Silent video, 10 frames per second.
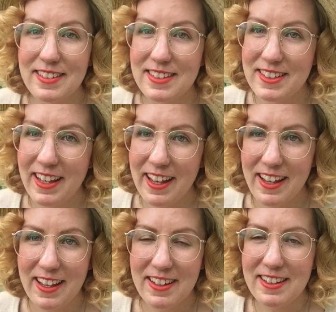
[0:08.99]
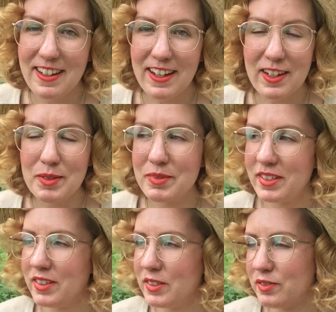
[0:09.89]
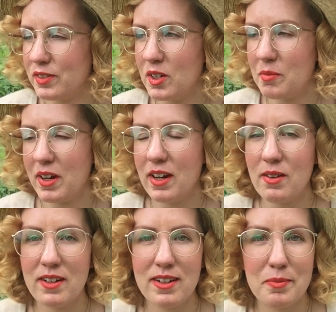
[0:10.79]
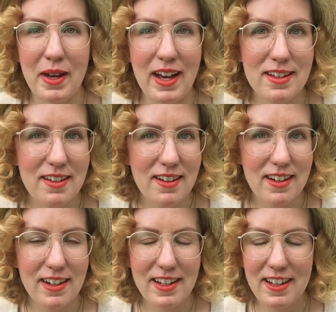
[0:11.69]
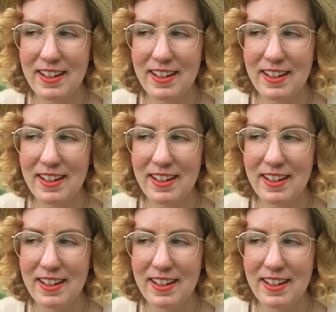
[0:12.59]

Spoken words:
today I come to you from our backyard,